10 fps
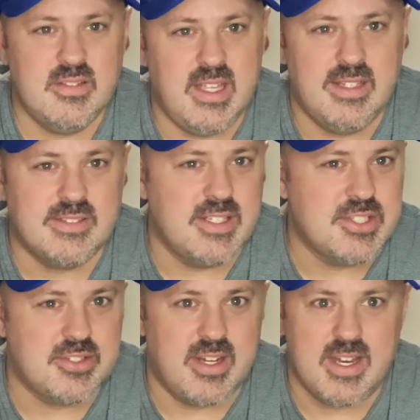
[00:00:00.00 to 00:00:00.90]

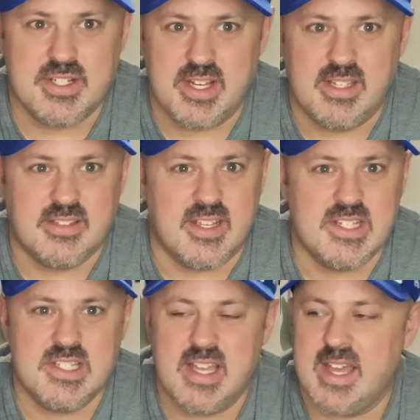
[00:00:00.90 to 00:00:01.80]
anti-scratch,
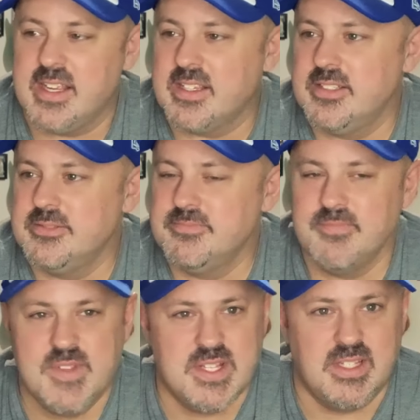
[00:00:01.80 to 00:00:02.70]
anti-static
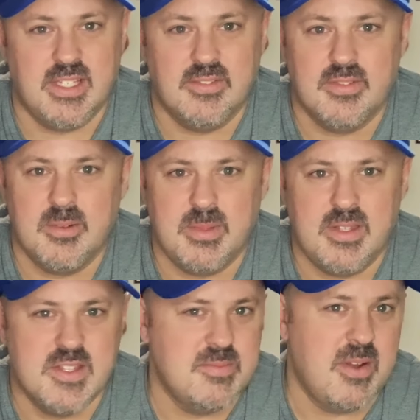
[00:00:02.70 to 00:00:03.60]
sleeve. I mean,
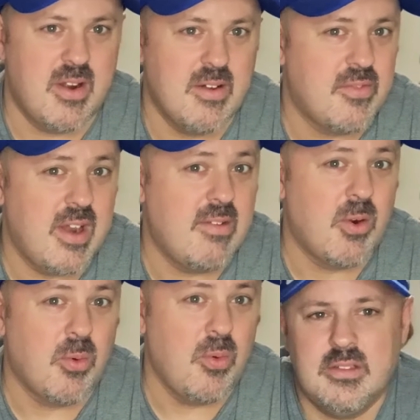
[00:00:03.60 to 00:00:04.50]
these have been around
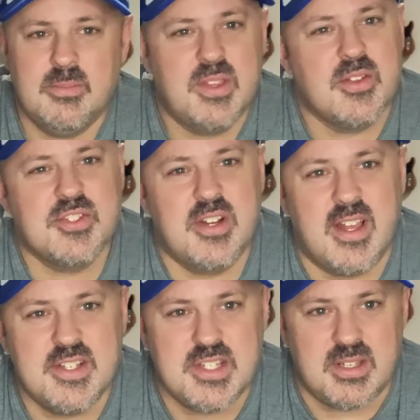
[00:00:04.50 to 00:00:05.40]
forever, but those are
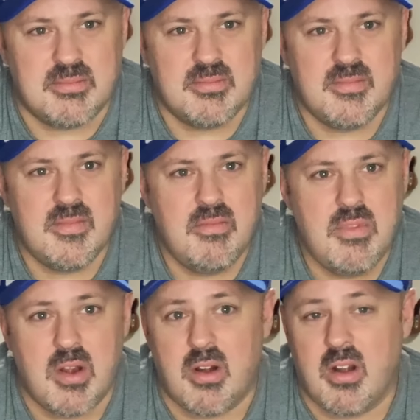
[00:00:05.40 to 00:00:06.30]
not cheap.
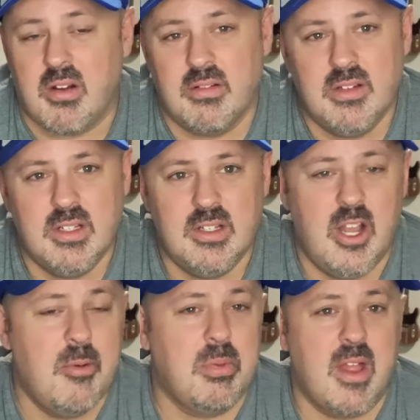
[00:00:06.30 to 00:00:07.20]
There are
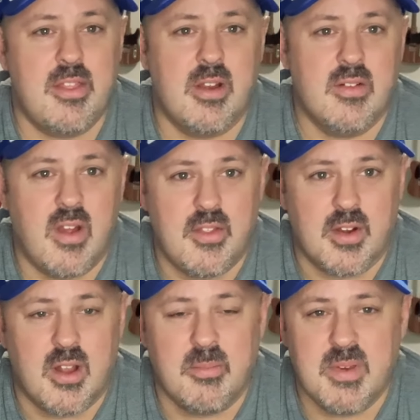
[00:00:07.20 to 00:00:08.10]
a plethora of other
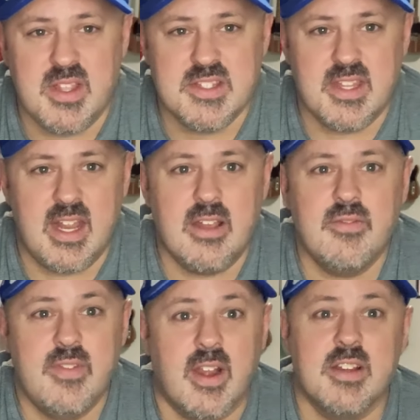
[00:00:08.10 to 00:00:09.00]
companies that have
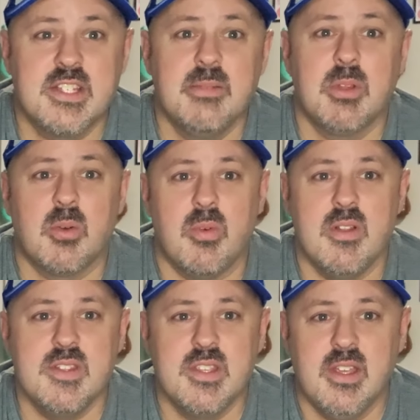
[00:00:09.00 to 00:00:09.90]
very similar ones.